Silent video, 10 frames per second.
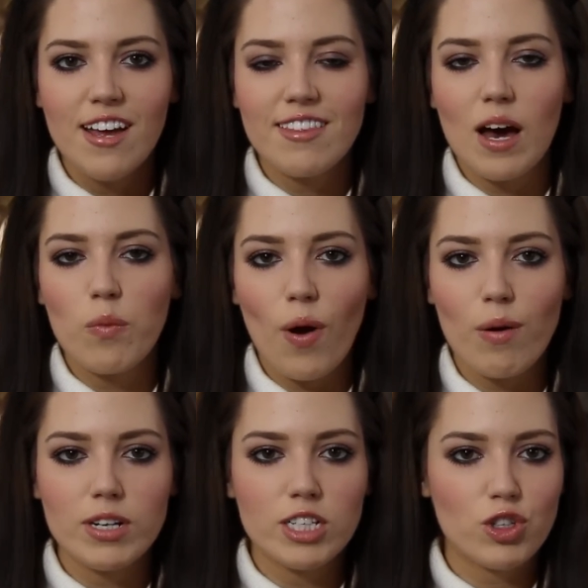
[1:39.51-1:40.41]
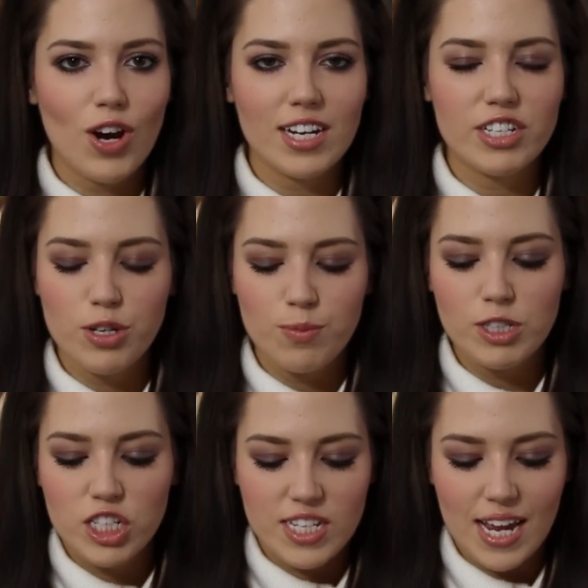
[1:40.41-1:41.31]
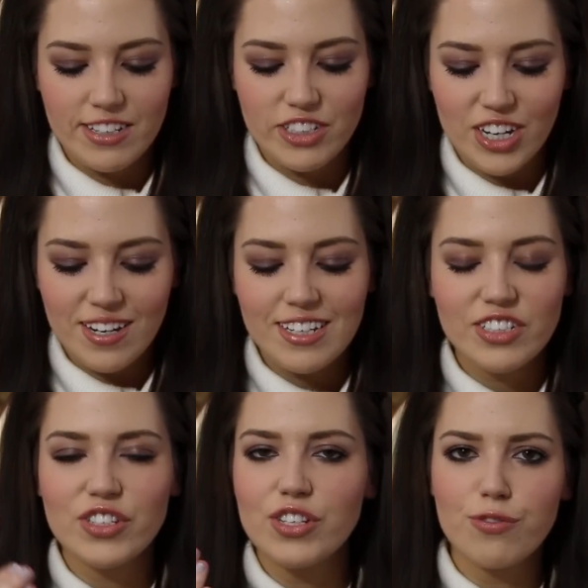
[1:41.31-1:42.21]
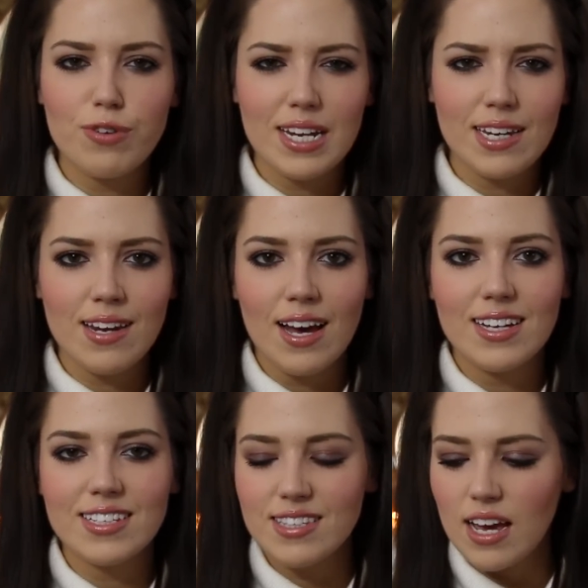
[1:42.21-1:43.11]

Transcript: that won't attract too much attention. It's just a really nice